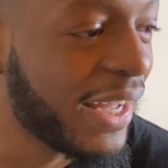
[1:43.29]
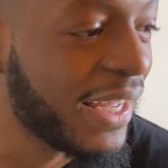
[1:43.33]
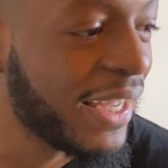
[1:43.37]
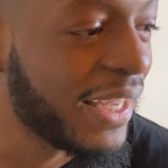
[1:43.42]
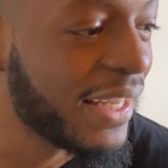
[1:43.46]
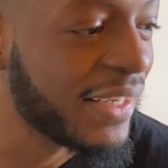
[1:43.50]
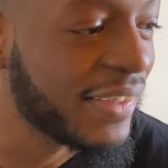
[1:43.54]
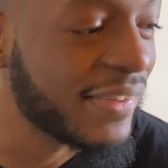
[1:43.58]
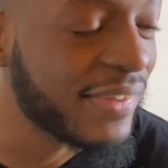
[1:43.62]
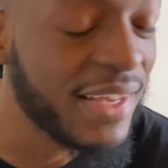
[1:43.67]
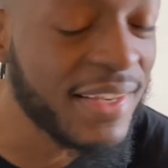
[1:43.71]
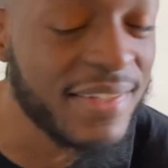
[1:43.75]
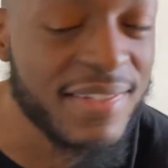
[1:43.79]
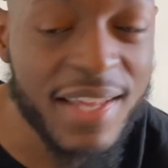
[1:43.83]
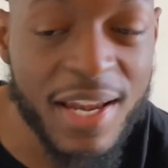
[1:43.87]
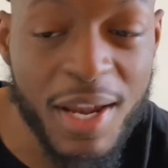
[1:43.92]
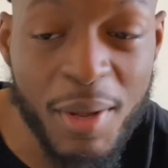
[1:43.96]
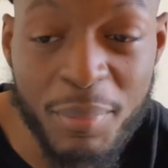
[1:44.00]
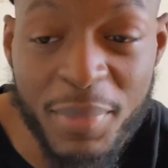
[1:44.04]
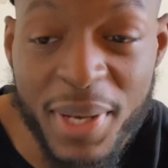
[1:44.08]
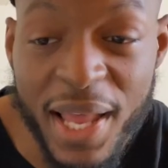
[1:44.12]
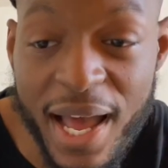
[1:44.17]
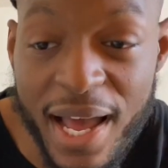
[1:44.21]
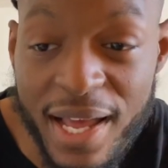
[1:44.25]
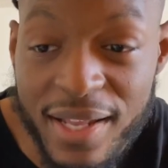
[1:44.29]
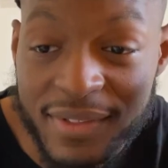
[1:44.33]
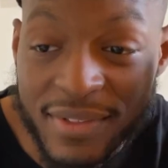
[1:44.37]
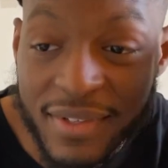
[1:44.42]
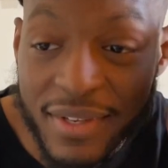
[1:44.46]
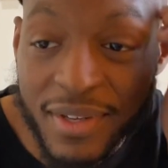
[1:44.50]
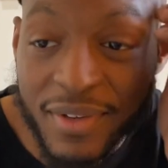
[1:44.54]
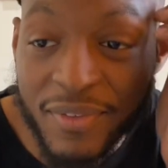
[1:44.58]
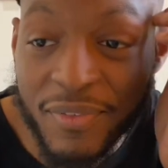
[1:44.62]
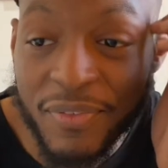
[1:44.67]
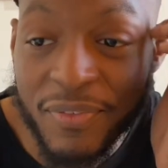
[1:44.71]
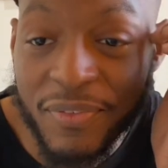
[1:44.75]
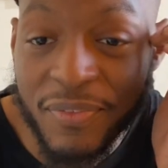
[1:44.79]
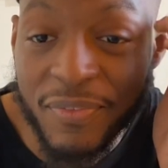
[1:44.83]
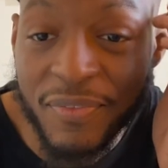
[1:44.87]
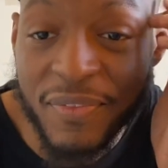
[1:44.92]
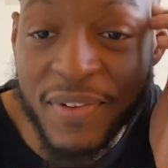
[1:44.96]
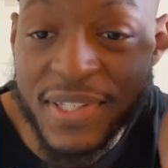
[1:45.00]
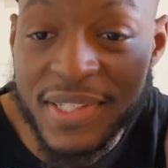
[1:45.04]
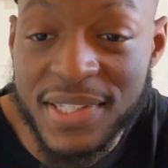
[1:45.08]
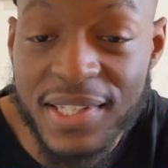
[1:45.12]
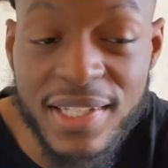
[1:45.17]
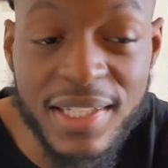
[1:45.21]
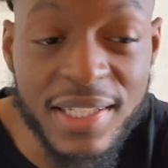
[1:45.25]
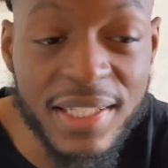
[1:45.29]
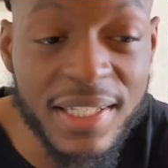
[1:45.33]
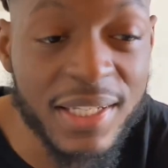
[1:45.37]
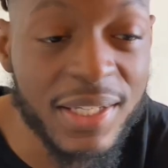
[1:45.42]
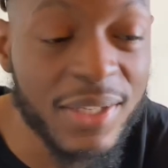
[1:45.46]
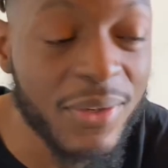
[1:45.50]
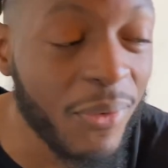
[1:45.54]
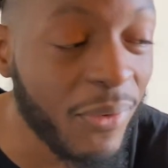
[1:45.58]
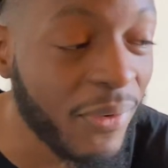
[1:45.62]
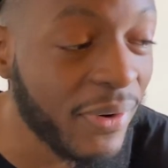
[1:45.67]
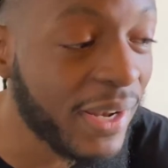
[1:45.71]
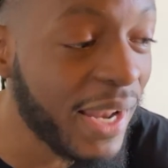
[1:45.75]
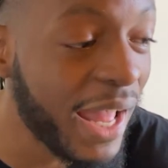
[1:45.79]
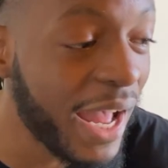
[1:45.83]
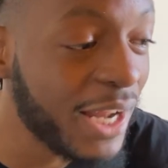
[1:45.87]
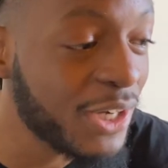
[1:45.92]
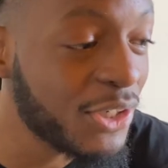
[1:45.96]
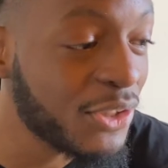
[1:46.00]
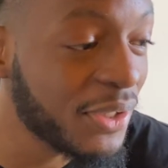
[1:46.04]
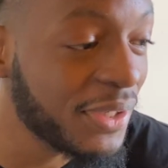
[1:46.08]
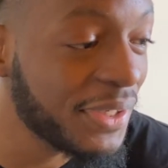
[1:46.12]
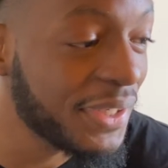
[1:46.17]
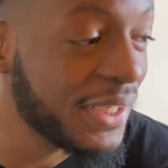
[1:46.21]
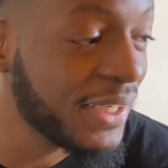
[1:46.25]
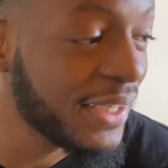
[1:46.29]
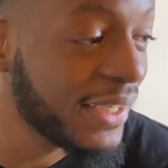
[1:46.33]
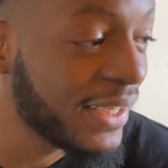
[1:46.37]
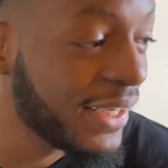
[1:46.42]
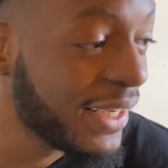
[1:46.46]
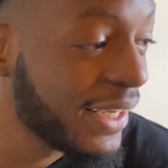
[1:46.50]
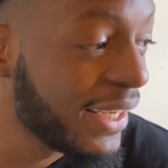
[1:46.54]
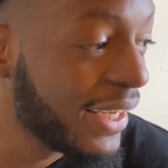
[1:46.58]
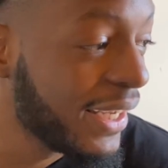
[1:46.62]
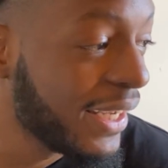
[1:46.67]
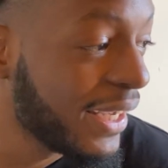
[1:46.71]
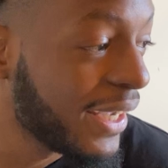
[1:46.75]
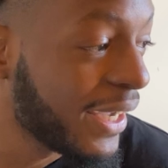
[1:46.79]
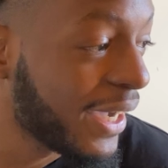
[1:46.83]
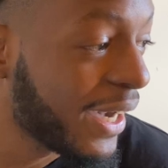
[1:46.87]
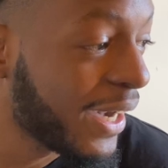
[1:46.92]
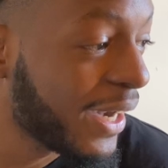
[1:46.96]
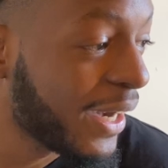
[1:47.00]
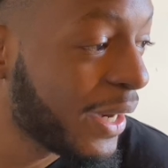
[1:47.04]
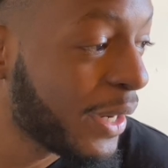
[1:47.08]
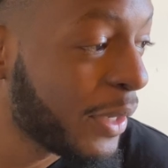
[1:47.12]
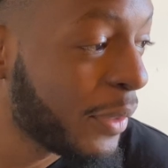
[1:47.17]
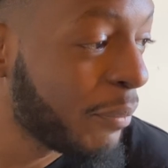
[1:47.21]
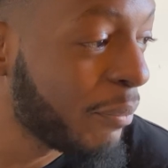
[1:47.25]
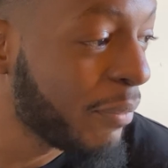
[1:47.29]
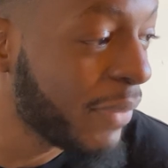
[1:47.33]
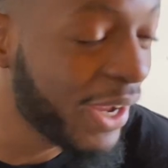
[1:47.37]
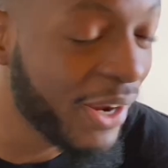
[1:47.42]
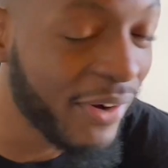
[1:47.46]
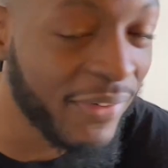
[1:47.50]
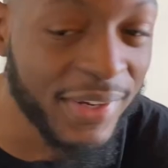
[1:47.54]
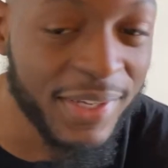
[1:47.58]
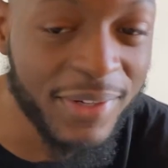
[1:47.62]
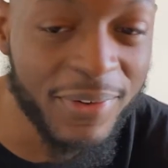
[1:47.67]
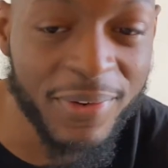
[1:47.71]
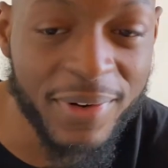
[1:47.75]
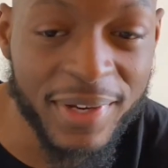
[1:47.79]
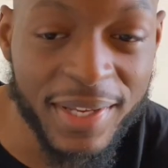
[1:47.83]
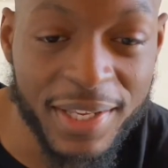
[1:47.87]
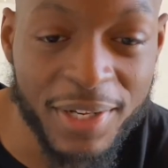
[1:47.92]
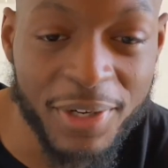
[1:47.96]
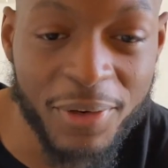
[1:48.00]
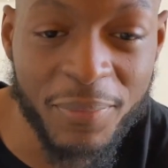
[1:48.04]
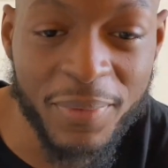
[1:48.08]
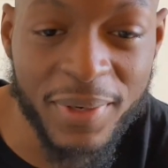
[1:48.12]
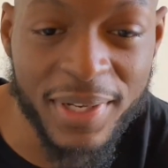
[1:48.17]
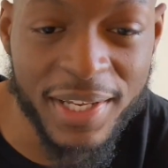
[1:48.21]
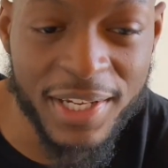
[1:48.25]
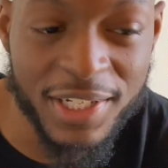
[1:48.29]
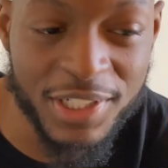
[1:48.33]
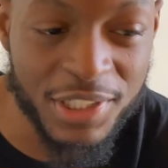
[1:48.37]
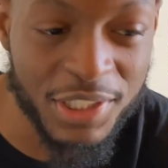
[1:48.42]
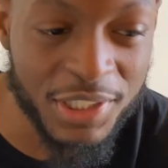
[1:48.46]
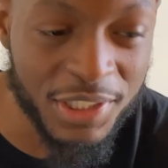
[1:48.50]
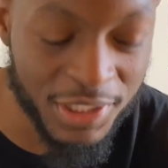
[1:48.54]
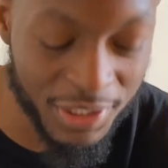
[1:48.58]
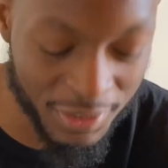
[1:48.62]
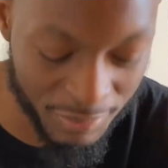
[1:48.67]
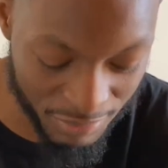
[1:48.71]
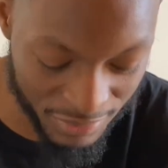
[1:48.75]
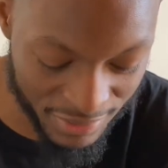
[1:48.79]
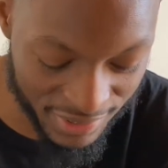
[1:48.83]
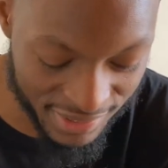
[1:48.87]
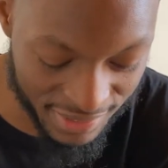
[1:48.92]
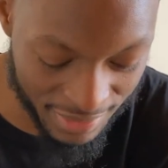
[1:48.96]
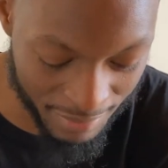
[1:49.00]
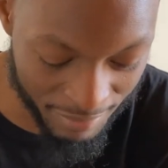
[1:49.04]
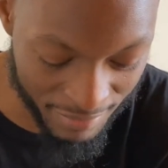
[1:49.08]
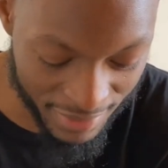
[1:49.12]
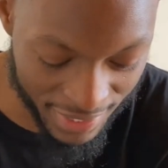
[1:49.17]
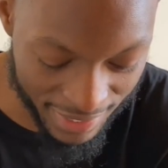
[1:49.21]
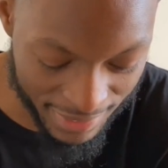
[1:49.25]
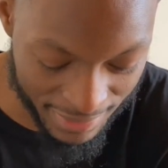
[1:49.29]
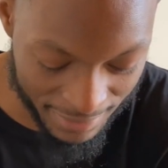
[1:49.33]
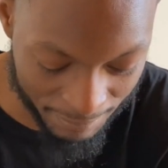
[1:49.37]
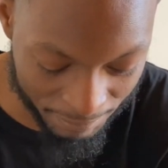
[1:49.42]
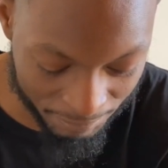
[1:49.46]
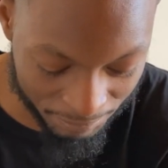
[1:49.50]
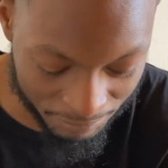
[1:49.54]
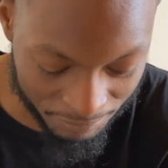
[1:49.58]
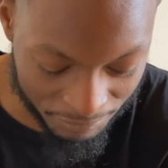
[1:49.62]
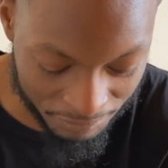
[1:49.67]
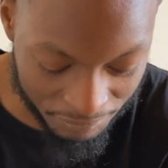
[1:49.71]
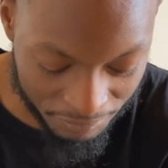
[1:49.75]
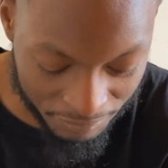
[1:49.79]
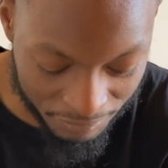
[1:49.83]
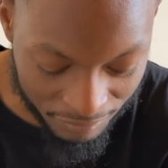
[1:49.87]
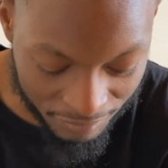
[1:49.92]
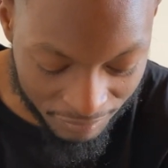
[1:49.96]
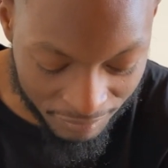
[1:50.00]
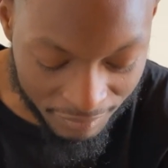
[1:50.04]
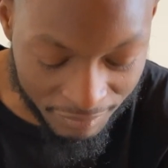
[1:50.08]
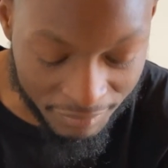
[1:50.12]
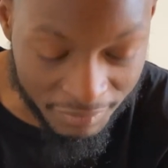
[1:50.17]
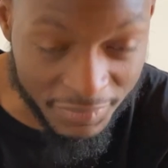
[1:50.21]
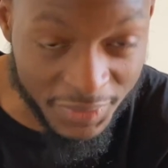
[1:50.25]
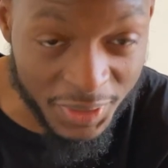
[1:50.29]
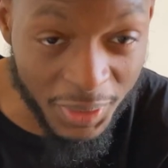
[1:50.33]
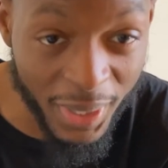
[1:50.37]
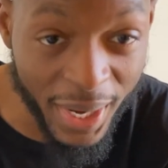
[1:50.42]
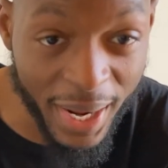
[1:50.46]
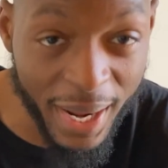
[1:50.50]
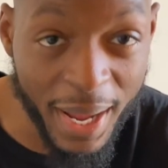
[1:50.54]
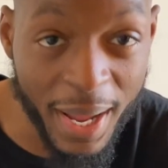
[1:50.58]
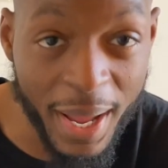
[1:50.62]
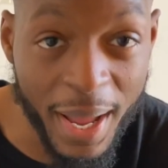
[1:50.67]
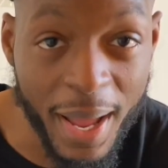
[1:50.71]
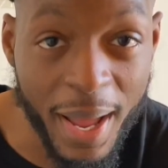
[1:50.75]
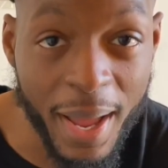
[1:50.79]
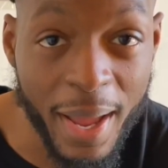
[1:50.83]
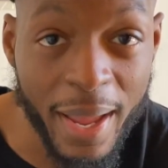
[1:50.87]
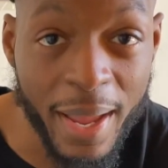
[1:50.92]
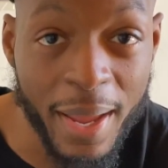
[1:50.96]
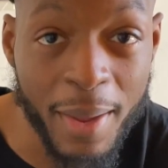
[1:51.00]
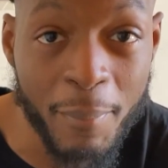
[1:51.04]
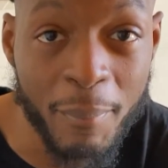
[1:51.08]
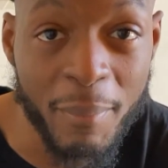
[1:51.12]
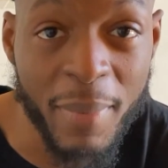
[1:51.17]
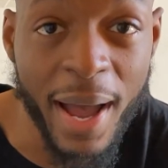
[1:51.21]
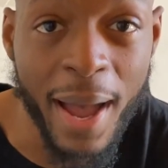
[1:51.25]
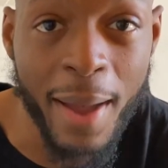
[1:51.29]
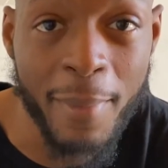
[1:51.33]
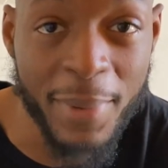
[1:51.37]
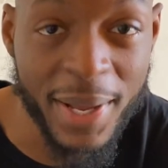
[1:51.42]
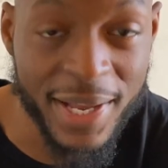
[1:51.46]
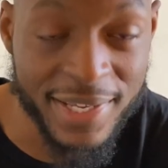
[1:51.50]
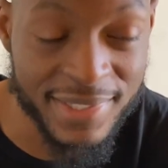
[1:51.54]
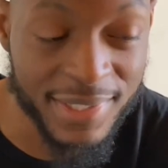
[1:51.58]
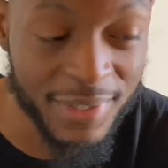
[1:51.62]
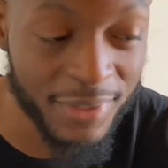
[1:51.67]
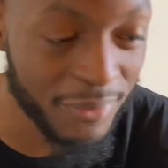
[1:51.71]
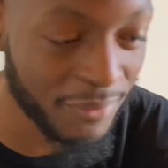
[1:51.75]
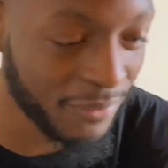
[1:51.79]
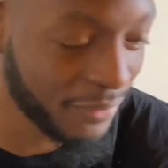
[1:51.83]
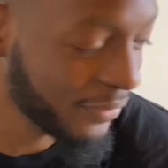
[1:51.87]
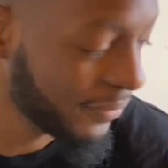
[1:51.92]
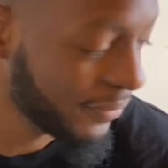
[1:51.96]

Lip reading: in the sense that I'm not physically or naturally married or in a relationship with somebody. I am by myself.